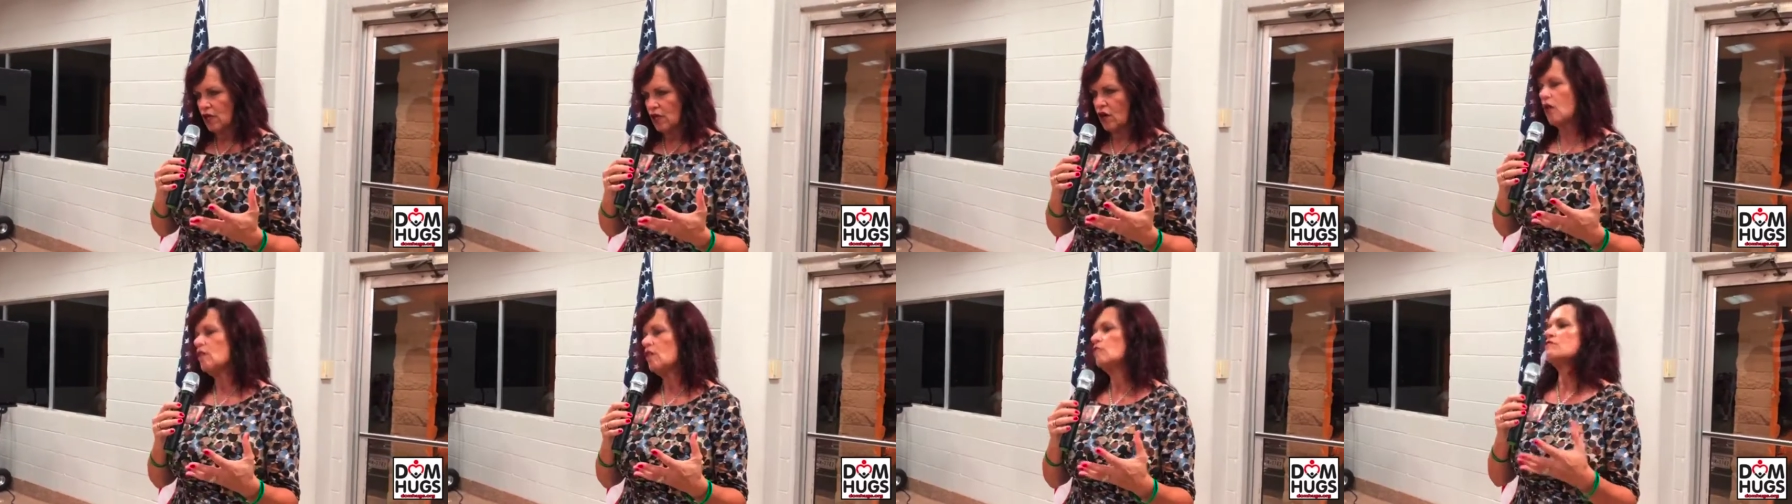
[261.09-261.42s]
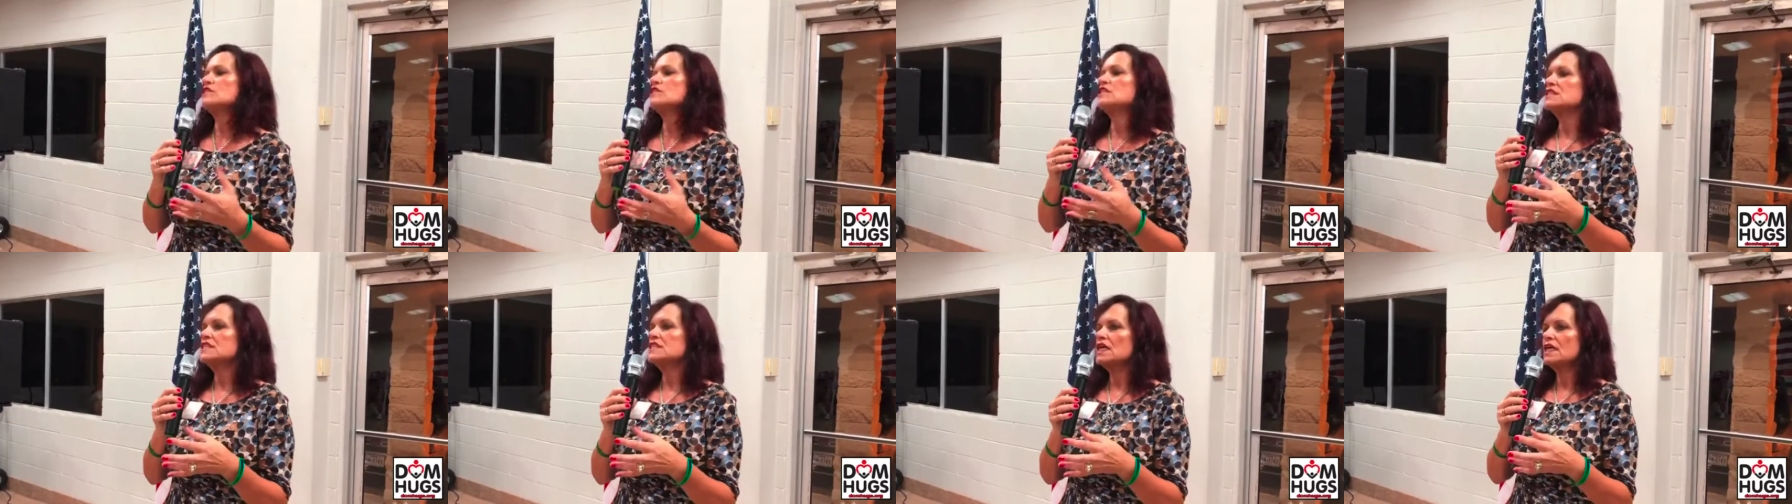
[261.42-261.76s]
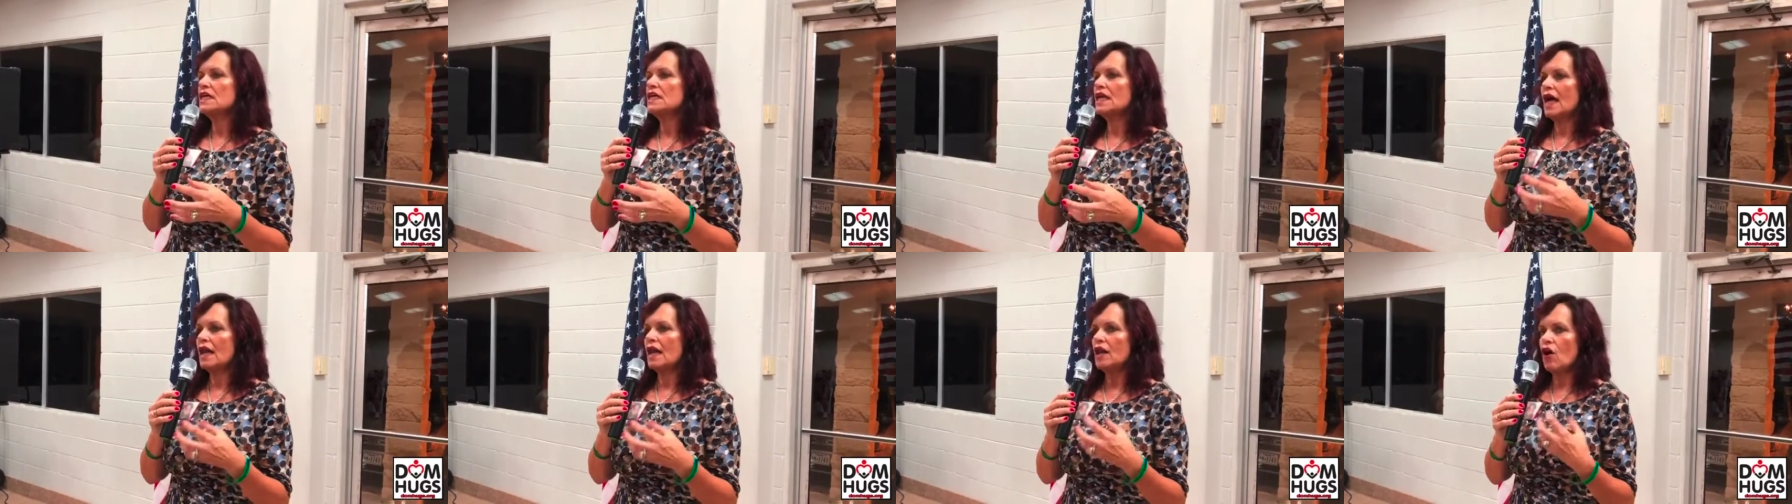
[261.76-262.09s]
and all of a
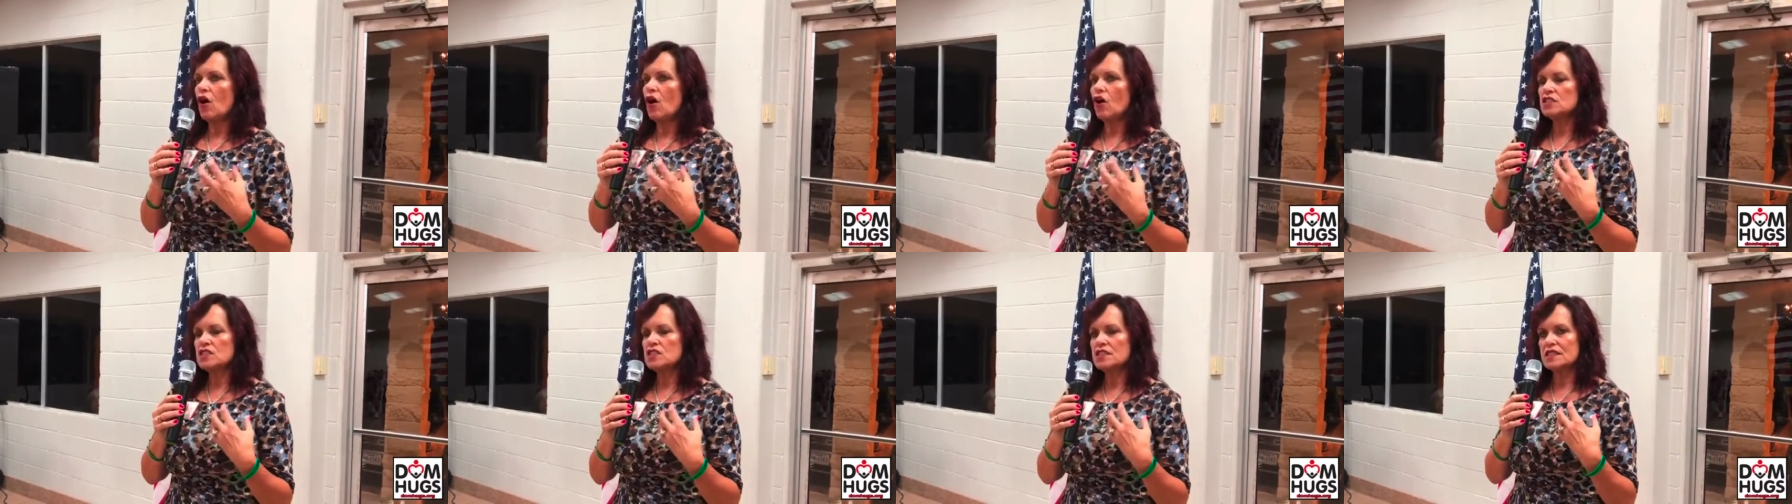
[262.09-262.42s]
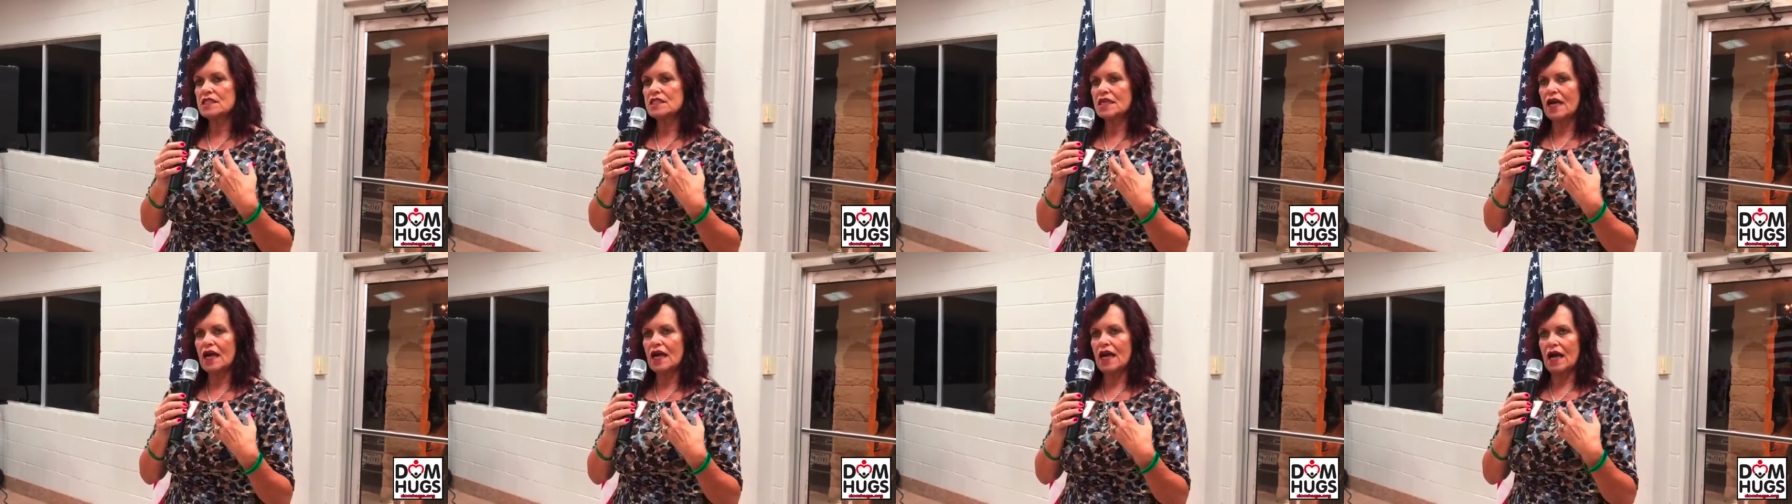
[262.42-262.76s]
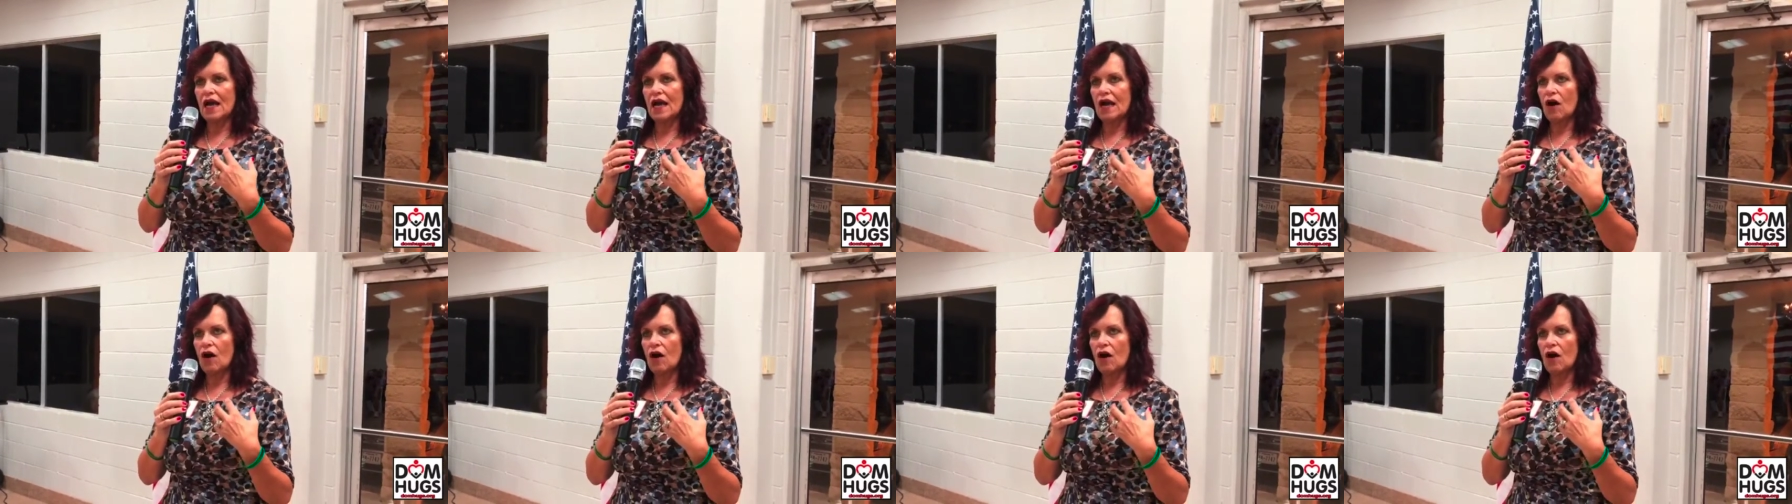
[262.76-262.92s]
sudden I lost